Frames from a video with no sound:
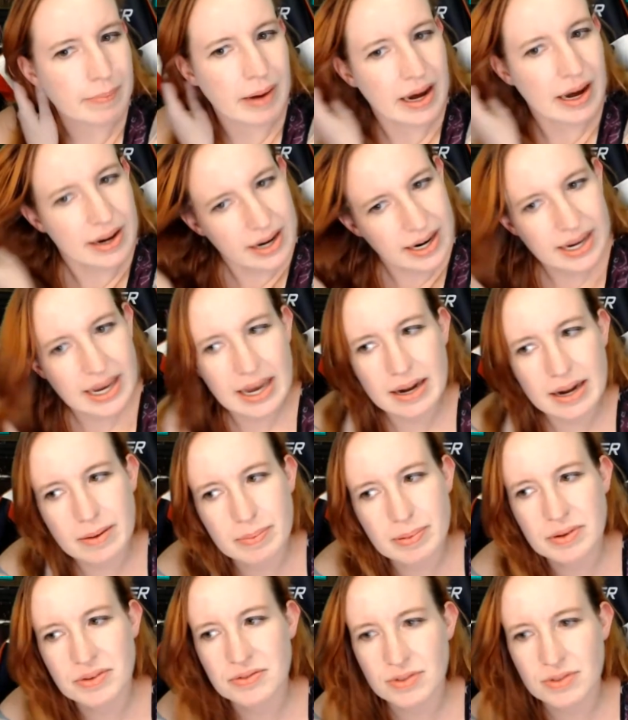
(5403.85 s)
I can't approve
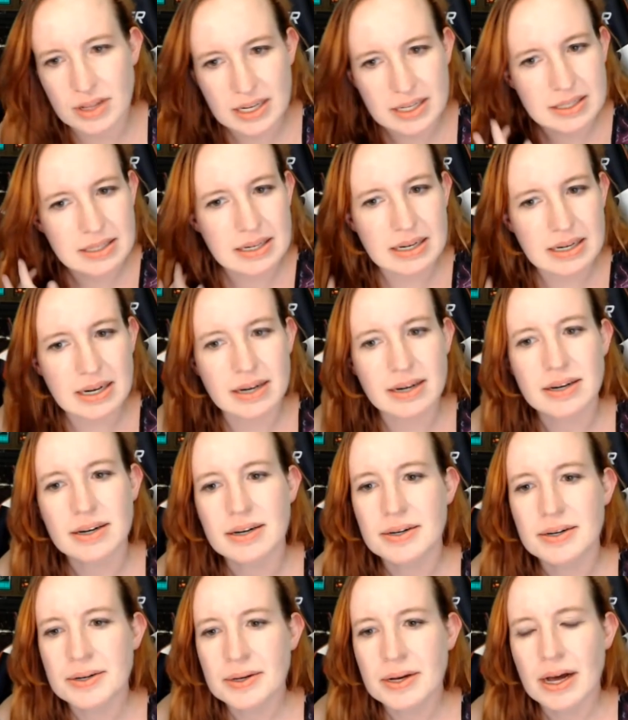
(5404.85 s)
links in here.
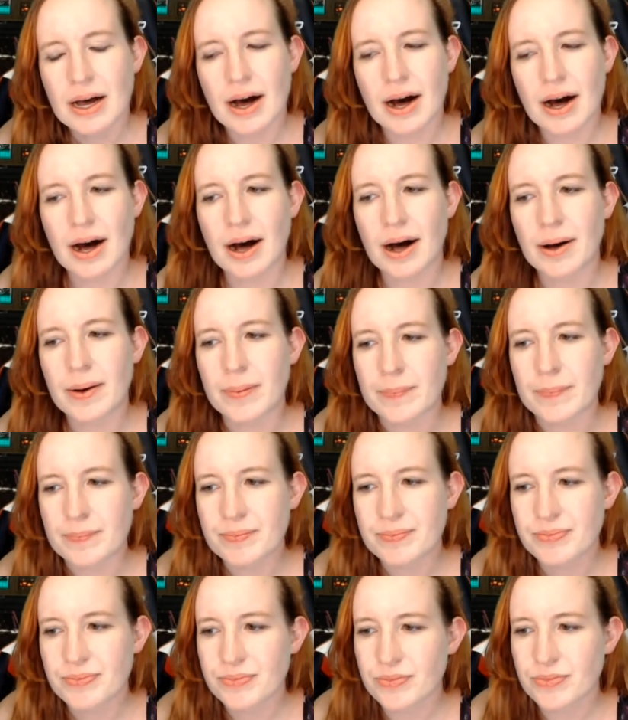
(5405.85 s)

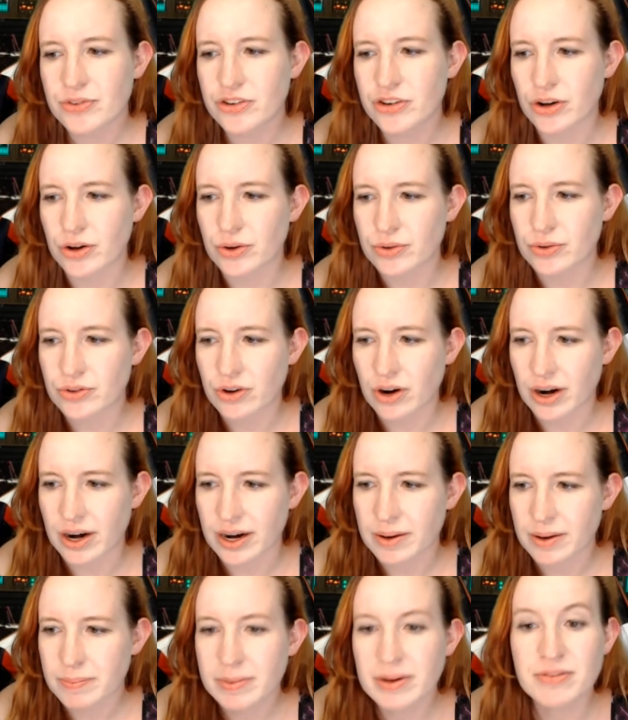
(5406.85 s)
So sorry.
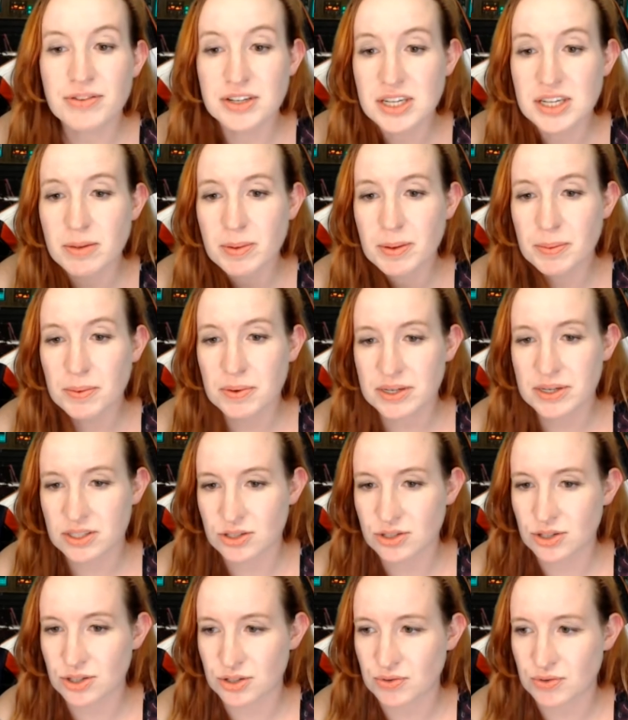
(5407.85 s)
But if you tell people what to search
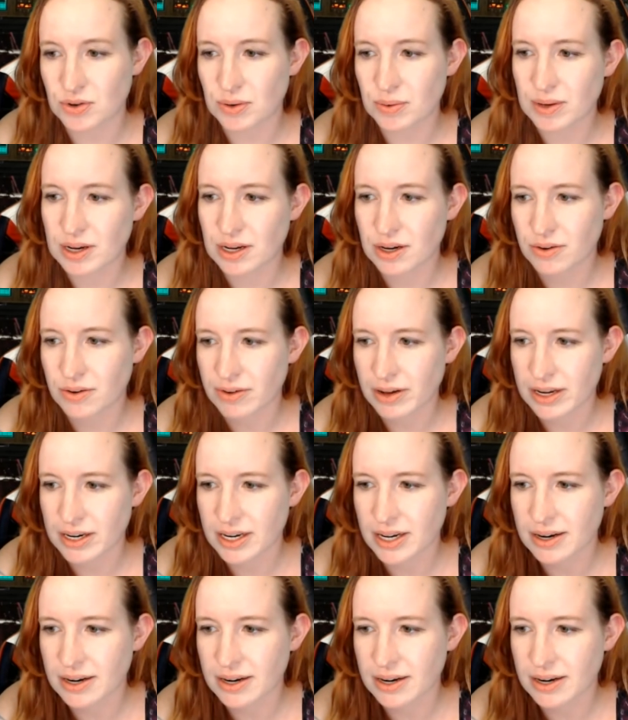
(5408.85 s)
for, we can go find it.